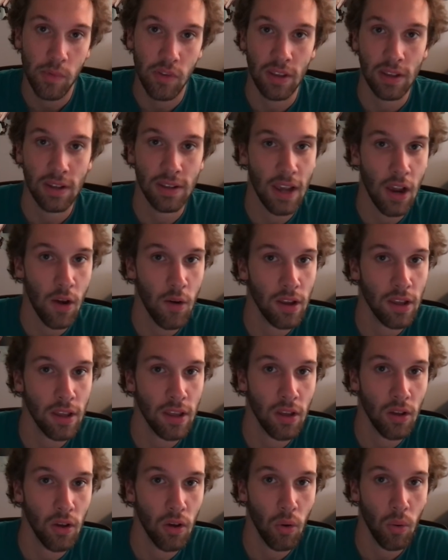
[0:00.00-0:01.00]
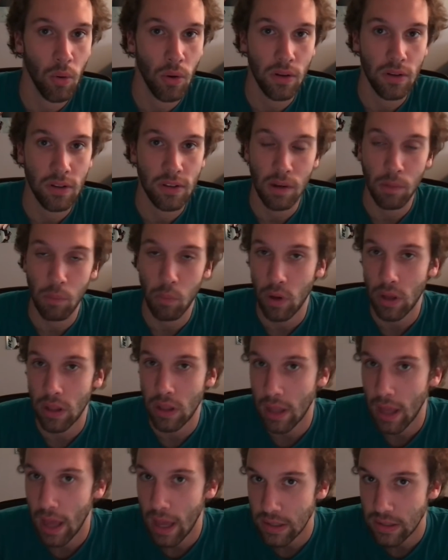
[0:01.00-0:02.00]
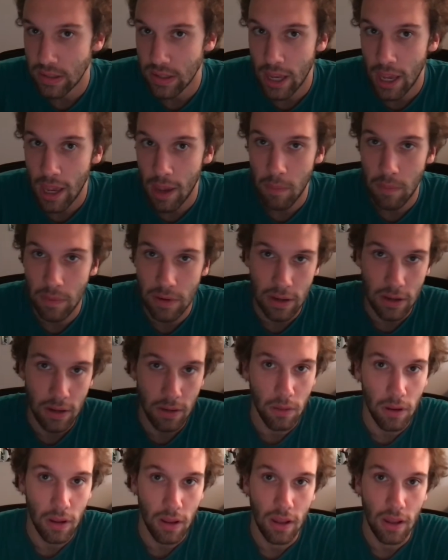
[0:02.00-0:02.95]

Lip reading: and Tyreek Hill didn't play the last game and didn't.